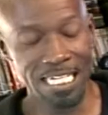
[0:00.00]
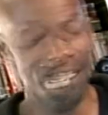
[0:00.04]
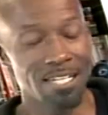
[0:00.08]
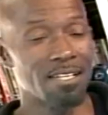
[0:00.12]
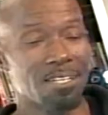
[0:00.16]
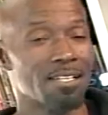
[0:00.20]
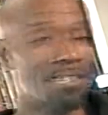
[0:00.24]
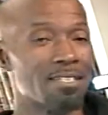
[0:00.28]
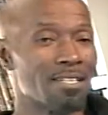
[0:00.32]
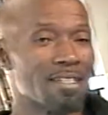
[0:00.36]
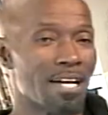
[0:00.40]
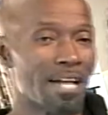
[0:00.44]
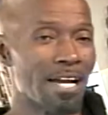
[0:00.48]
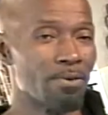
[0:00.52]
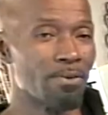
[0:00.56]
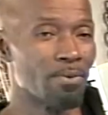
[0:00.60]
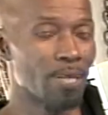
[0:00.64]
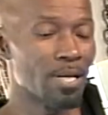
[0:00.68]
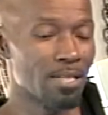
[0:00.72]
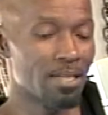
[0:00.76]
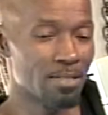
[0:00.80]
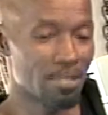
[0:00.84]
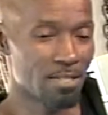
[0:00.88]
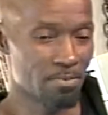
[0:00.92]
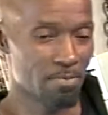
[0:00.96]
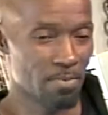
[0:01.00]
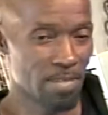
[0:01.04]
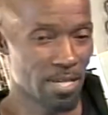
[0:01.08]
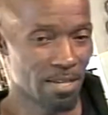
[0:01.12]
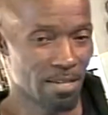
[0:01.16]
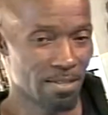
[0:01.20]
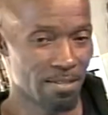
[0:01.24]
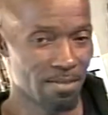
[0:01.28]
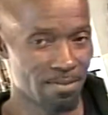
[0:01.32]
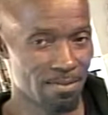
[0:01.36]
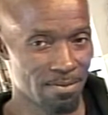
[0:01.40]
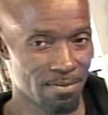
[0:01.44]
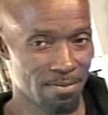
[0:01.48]
Tyron
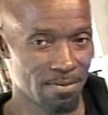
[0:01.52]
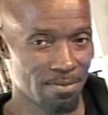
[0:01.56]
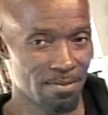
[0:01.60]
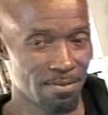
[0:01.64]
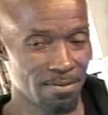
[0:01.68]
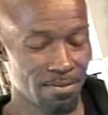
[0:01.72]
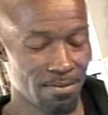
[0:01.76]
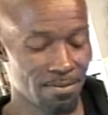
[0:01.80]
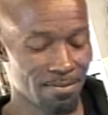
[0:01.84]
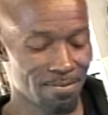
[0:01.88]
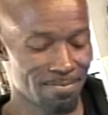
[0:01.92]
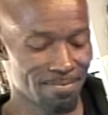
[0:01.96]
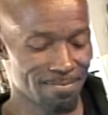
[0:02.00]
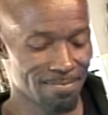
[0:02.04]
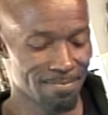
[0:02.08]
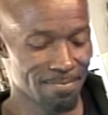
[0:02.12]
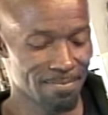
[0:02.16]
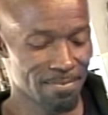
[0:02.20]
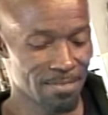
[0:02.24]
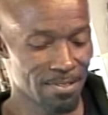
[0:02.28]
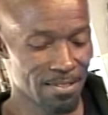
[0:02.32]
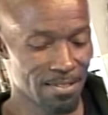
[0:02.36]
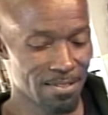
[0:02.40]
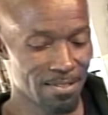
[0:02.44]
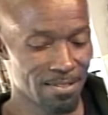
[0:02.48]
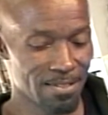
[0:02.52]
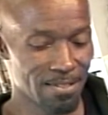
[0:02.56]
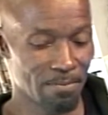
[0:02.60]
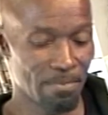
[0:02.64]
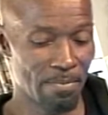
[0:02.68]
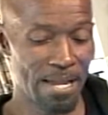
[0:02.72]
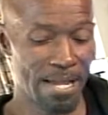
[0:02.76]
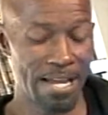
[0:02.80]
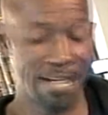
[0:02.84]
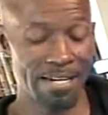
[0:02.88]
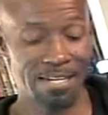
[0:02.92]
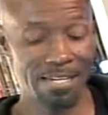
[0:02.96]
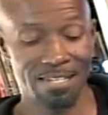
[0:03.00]
Smith, the
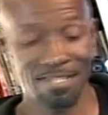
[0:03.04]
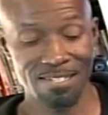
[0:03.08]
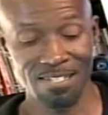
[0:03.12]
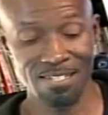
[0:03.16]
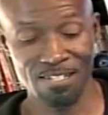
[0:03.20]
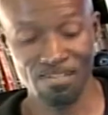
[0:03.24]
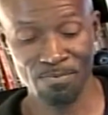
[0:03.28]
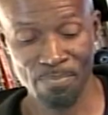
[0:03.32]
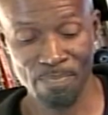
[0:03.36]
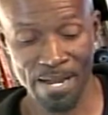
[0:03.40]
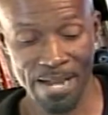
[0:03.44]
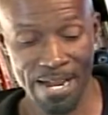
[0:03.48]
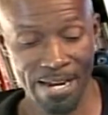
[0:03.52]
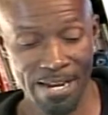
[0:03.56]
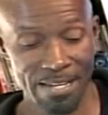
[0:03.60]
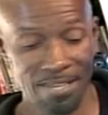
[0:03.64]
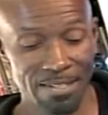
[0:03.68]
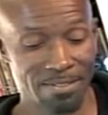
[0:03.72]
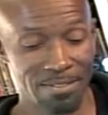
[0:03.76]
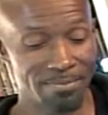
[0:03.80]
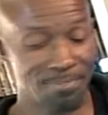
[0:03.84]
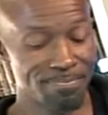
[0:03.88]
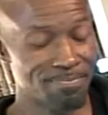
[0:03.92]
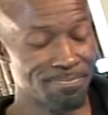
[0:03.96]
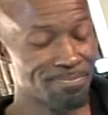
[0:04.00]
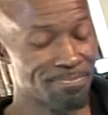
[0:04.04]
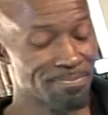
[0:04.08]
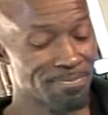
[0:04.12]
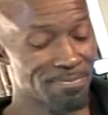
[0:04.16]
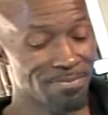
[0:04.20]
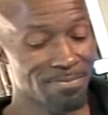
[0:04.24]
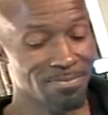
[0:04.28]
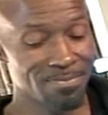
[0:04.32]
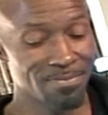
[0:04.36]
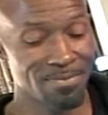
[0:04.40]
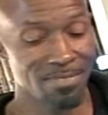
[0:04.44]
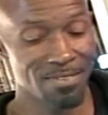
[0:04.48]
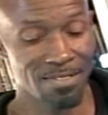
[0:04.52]
man that sits back and
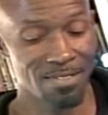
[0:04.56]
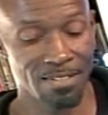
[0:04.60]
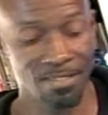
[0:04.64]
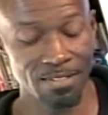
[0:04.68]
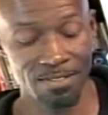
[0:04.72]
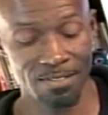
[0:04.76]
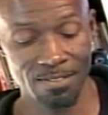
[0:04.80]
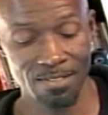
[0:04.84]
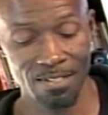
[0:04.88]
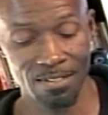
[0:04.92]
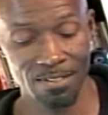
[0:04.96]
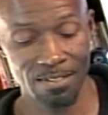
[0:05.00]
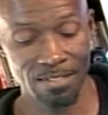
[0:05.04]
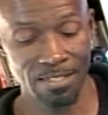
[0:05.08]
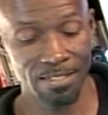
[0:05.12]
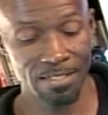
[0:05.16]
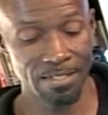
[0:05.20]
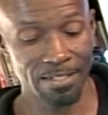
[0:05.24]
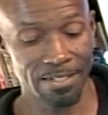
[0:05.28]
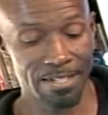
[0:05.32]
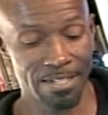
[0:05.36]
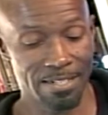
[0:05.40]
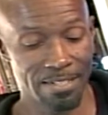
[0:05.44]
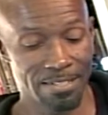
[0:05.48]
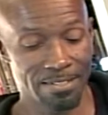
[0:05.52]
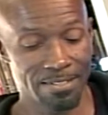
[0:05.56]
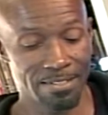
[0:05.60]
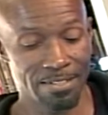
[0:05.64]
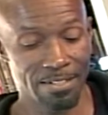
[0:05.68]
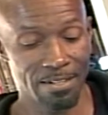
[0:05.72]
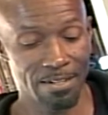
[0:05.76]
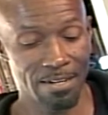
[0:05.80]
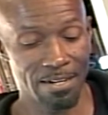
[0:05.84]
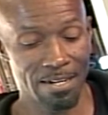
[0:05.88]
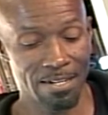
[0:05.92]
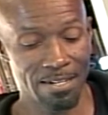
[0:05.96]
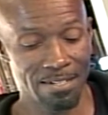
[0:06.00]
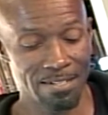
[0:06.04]
says, "Oh, look,
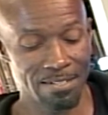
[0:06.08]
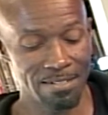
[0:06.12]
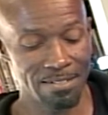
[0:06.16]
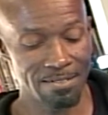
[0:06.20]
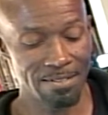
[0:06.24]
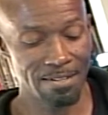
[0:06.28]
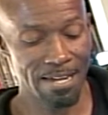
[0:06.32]
I